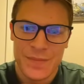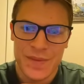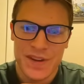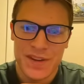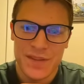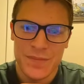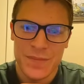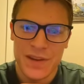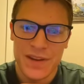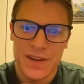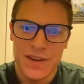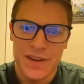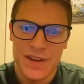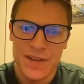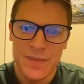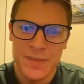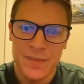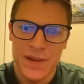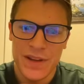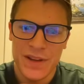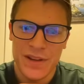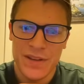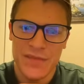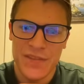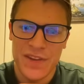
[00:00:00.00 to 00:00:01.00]
But he's
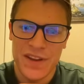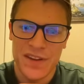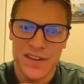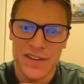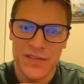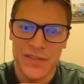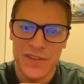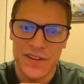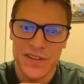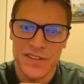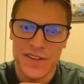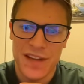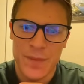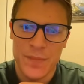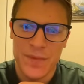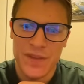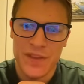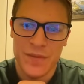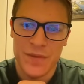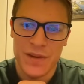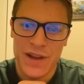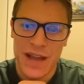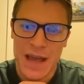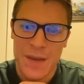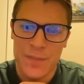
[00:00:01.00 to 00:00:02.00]
being defensive. He's
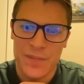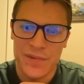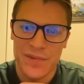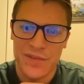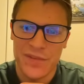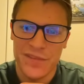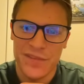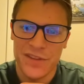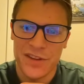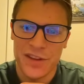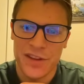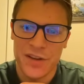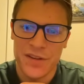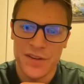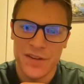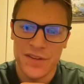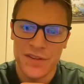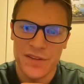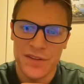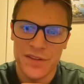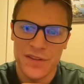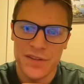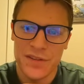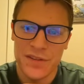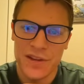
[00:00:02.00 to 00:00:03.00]
stopping the captures, though.
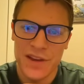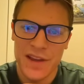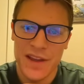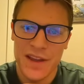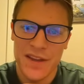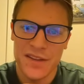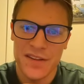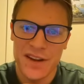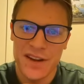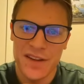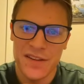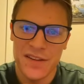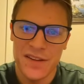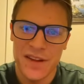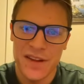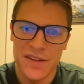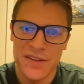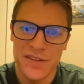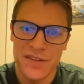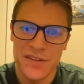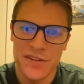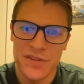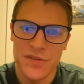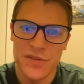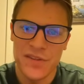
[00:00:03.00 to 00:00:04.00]
He's okay. He's got
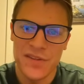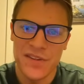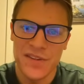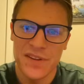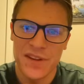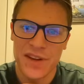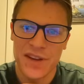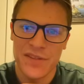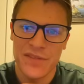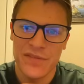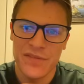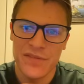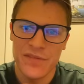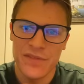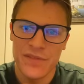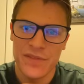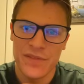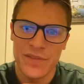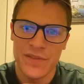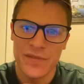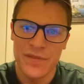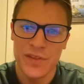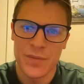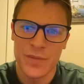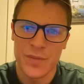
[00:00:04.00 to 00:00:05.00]
his HQ. It's
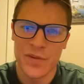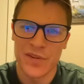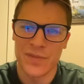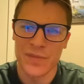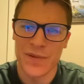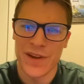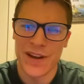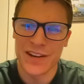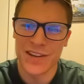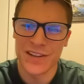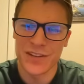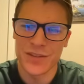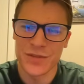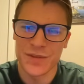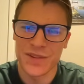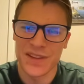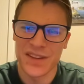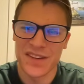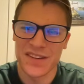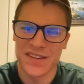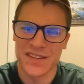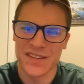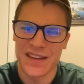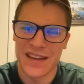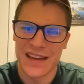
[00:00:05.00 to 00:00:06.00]
safe for the most part. I don't know what
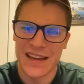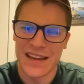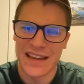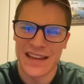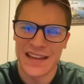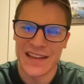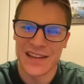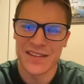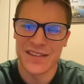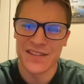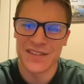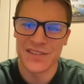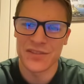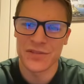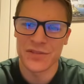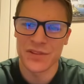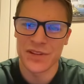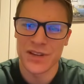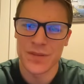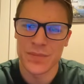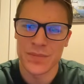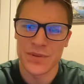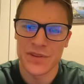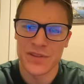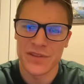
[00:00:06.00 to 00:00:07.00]
this tank is
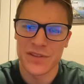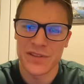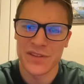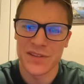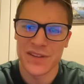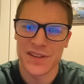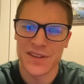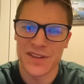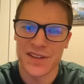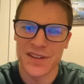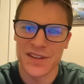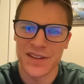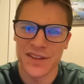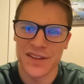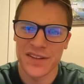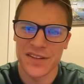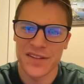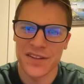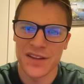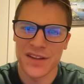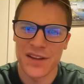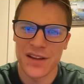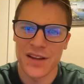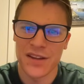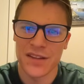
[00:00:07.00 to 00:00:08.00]
doing up here, though. That's a little
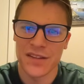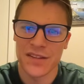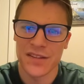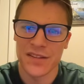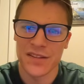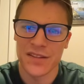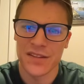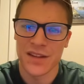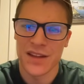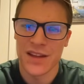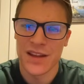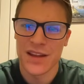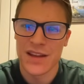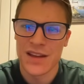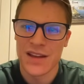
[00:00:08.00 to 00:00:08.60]
sus.